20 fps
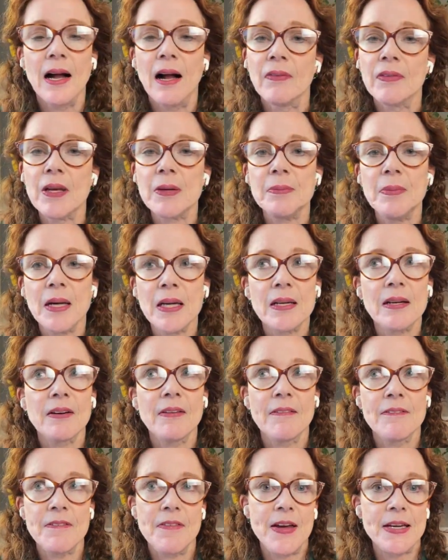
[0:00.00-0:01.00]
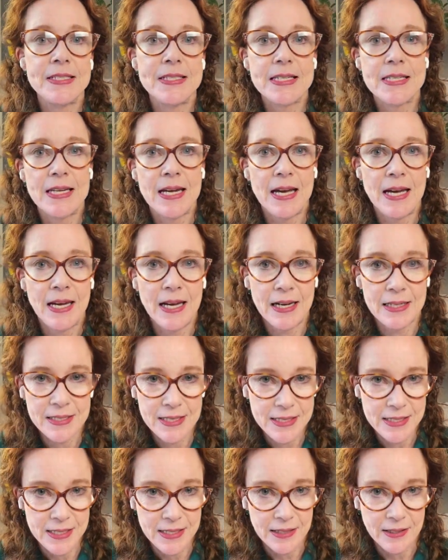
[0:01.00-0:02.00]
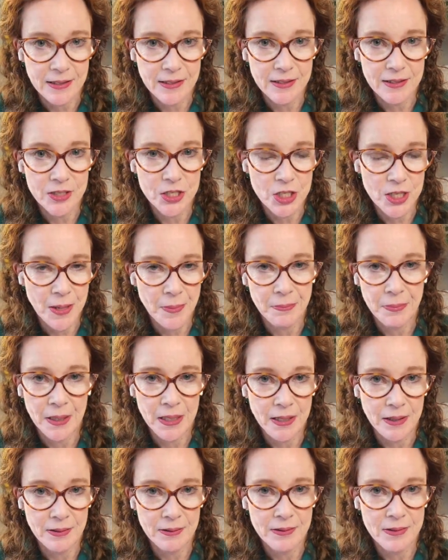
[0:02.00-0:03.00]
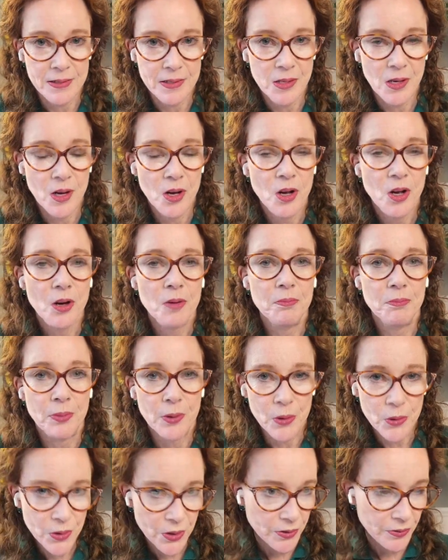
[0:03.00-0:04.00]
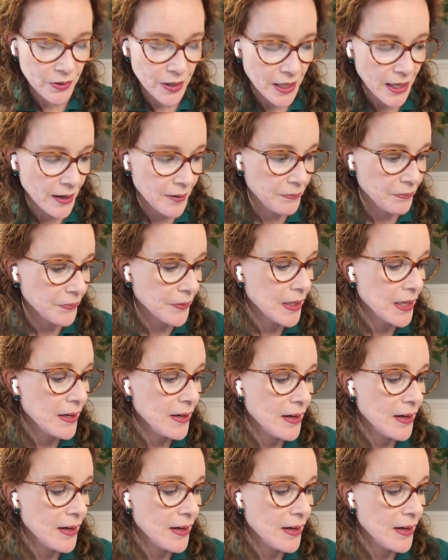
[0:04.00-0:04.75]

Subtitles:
And they make fantastic champagnes, both of them.